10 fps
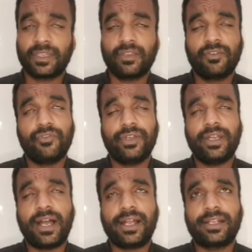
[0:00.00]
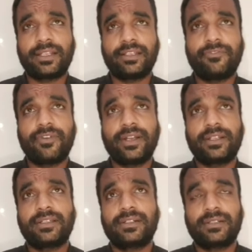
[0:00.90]
we
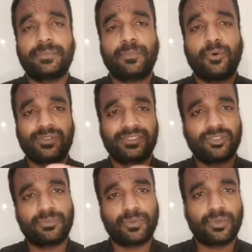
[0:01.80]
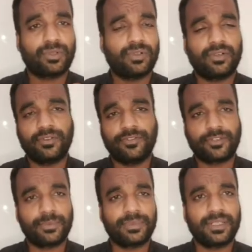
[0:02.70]
identified the pole zero plot
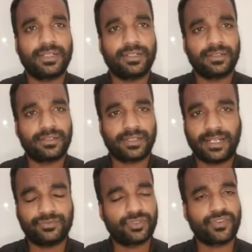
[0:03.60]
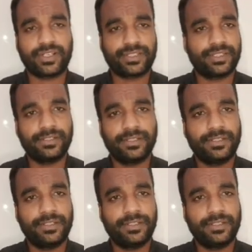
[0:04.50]
from the transfer function.